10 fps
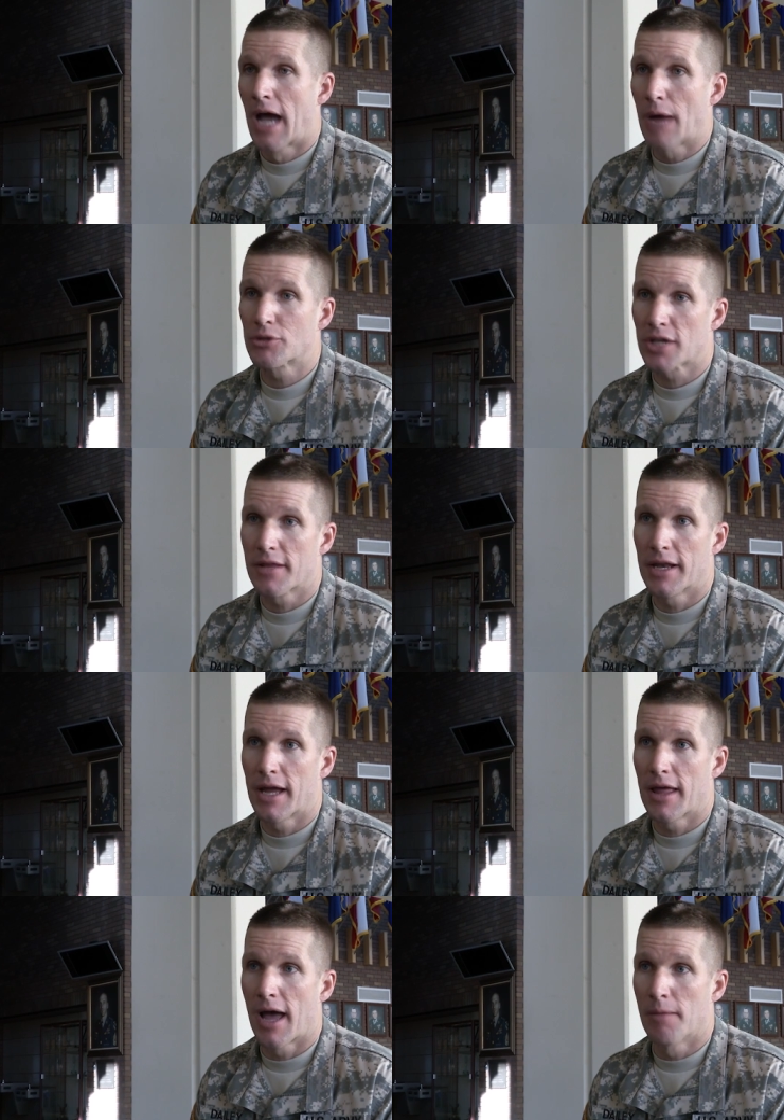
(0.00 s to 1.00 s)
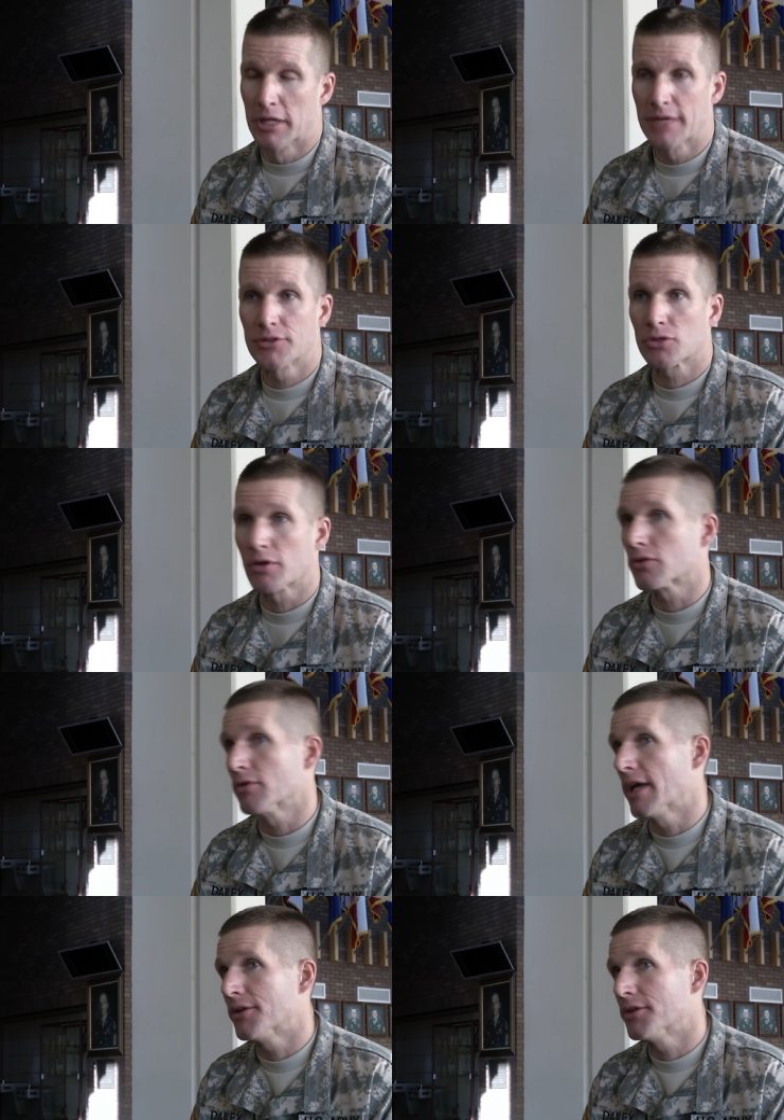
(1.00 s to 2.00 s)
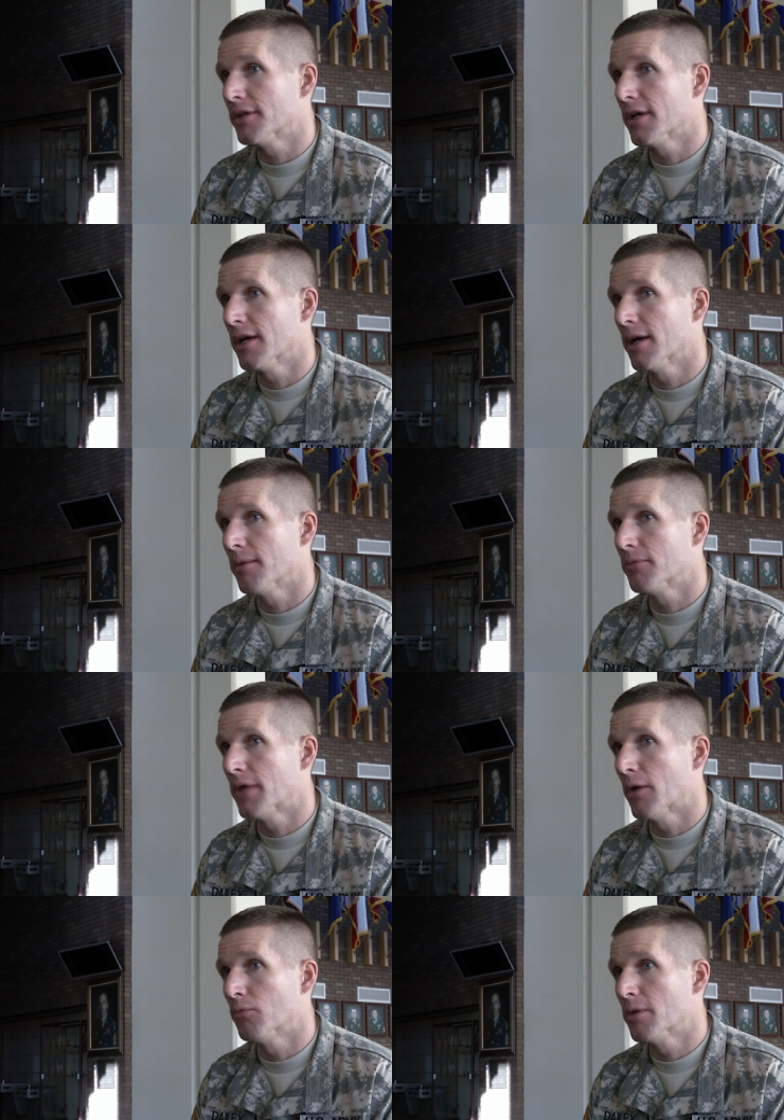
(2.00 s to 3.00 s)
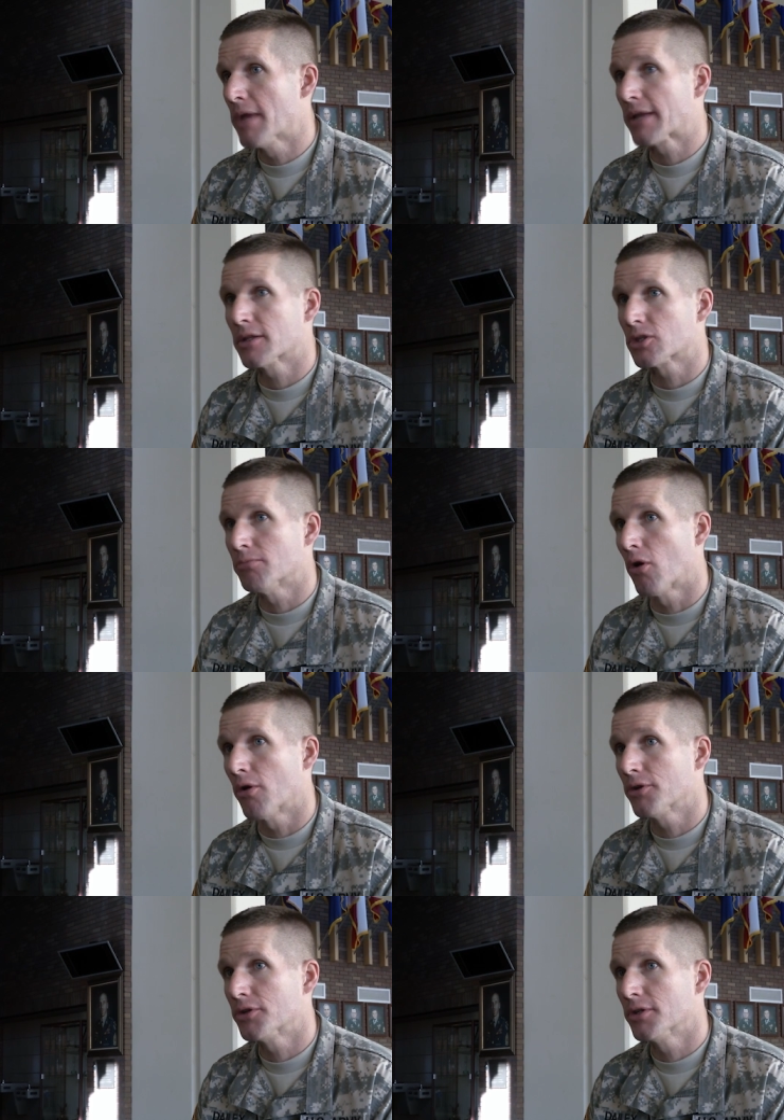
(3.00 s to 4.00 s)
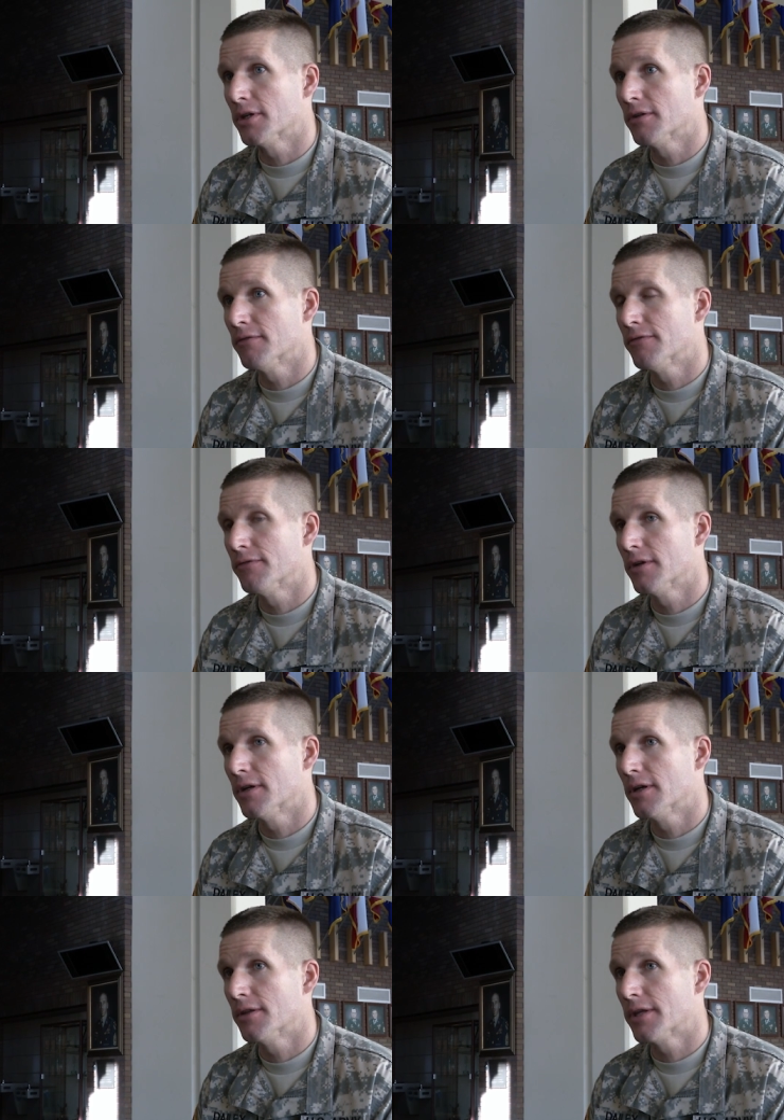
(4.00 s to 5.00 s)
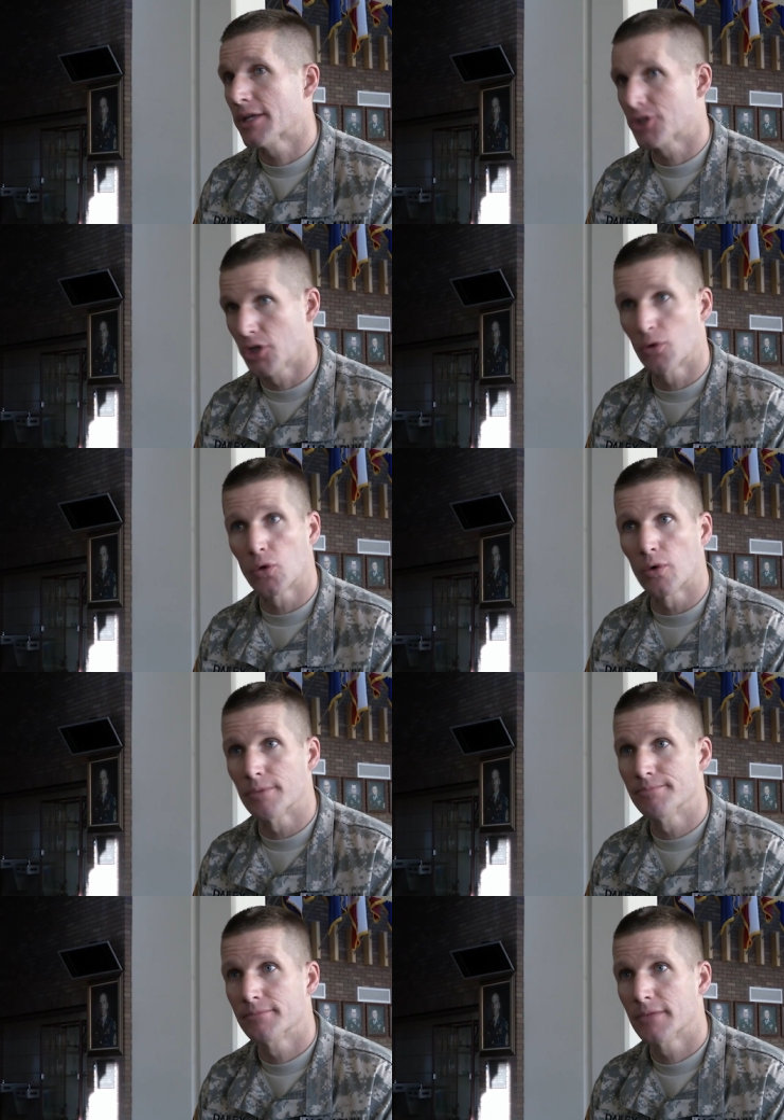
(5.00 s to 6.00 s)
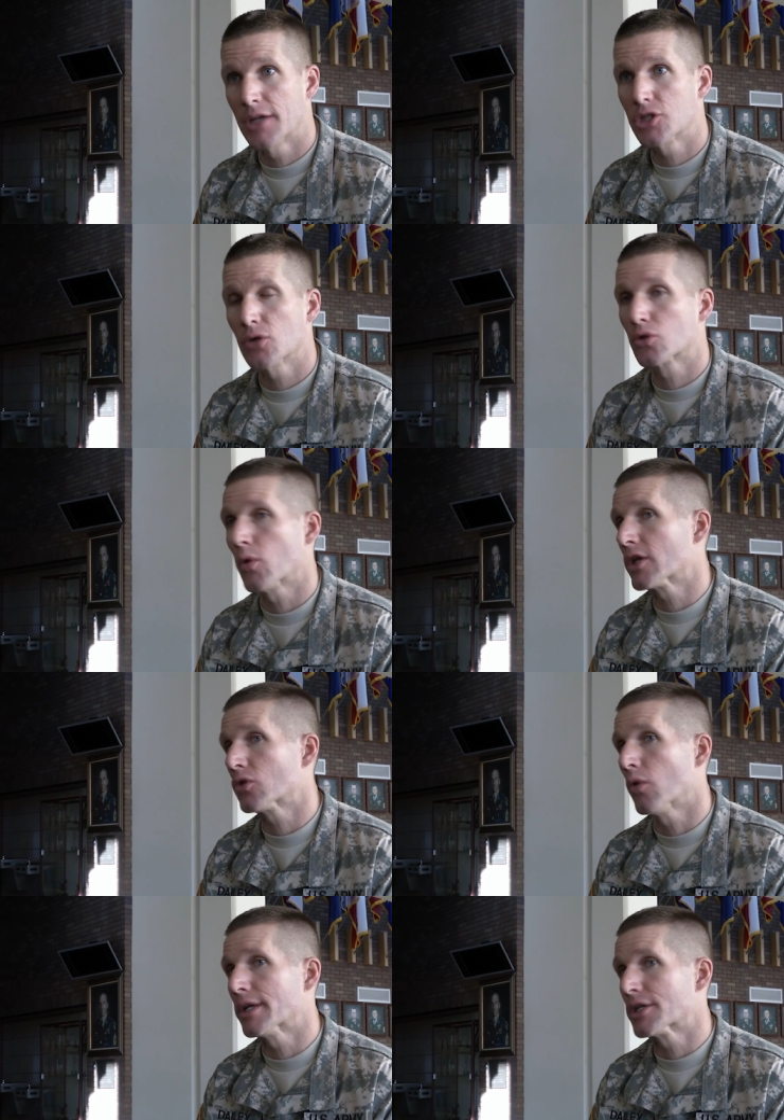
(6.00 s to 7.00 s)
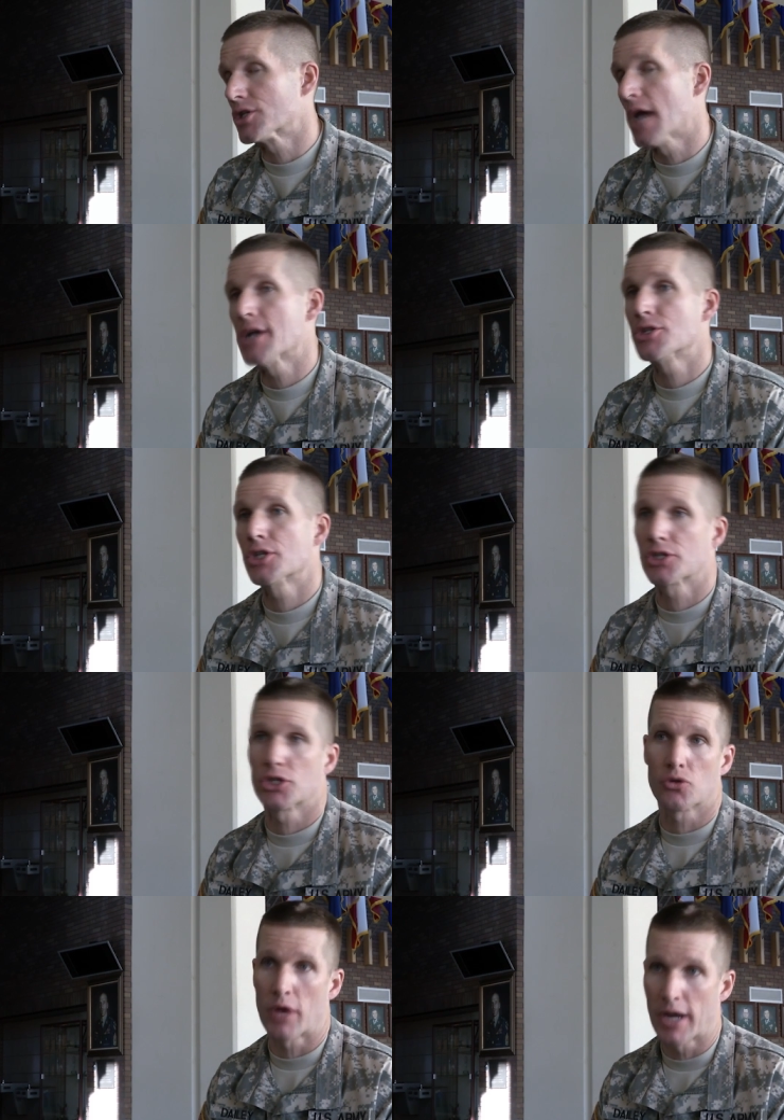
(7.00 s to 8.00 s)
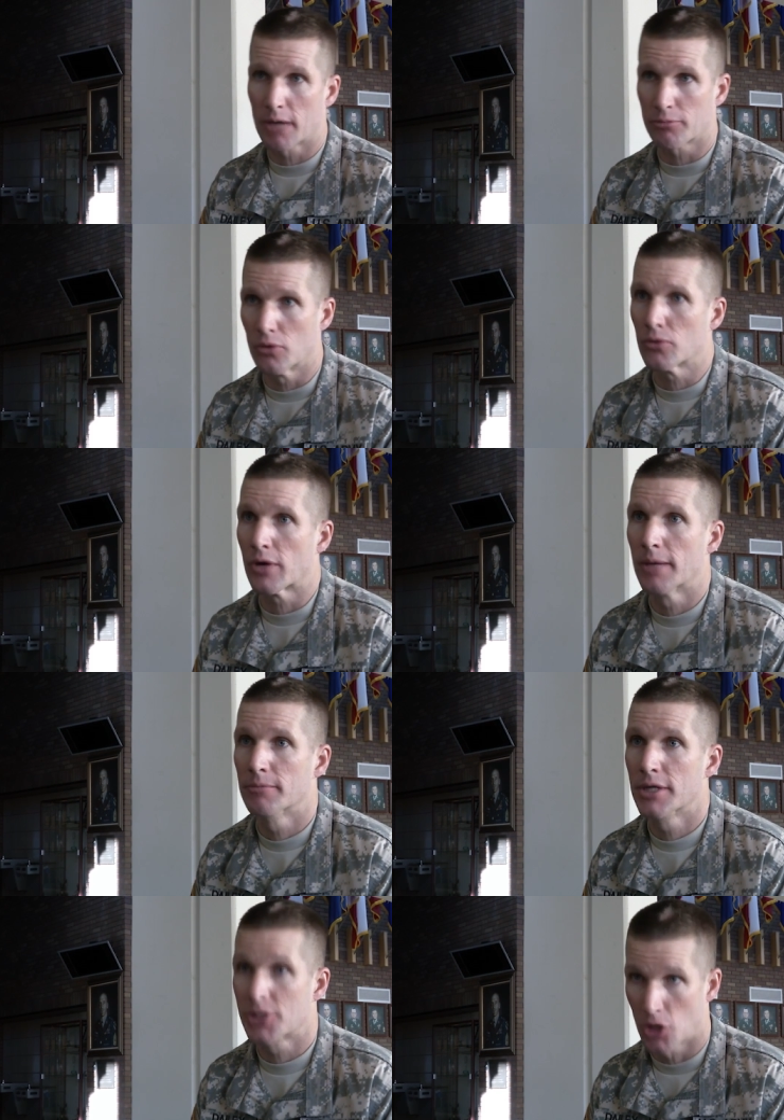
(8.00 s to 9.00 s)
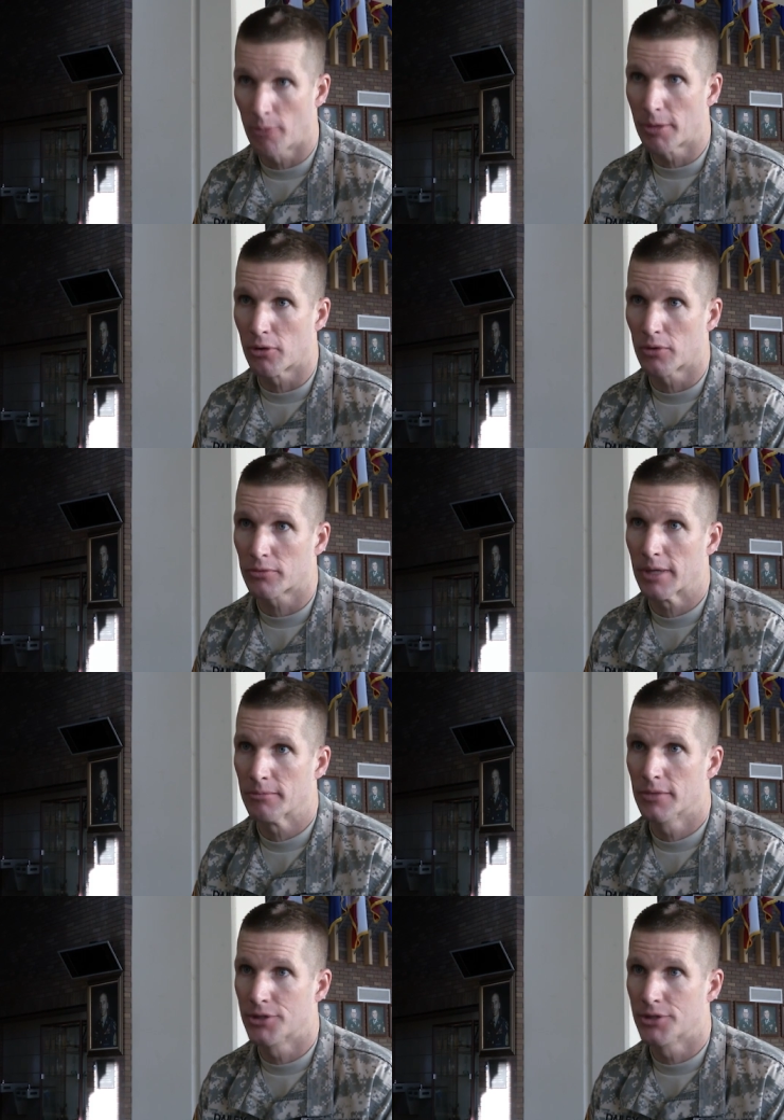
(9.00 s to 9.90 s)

I would say that I, I believe it's critical that, um, that we make this a part of uh, the NCO Corps. NCO 2020 is not just a TRADOC program. It's an Army program.